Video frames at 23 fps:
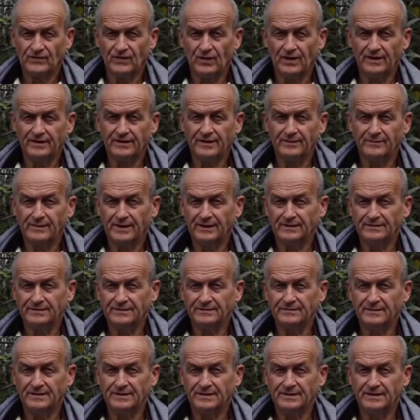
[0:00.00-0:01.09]
So I came back
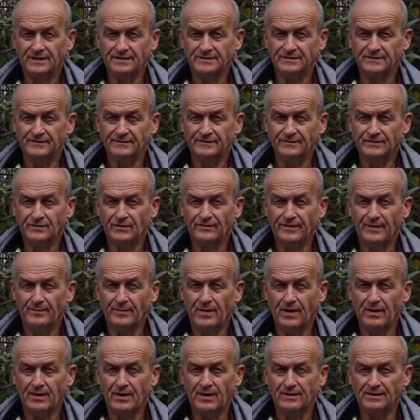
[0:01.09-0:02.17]
on the 29th of
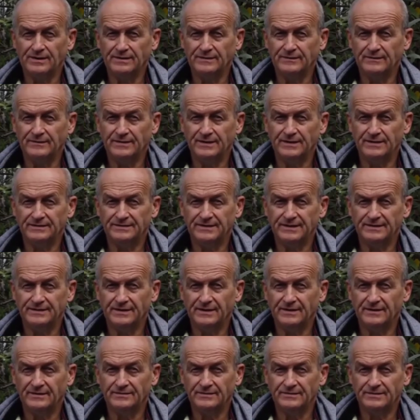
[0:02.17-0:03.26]
November and we
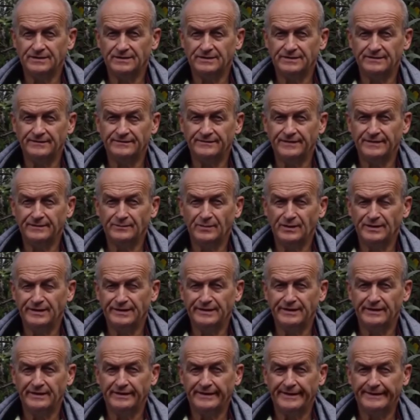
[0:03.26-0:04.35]
set out to live in
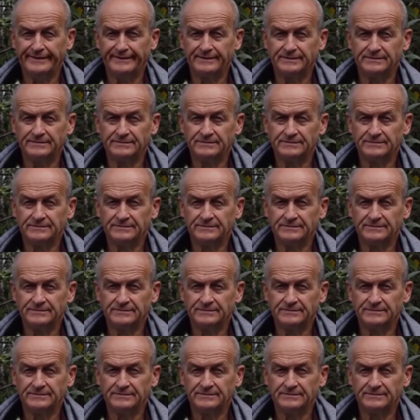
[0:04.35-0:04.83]
Malindi again.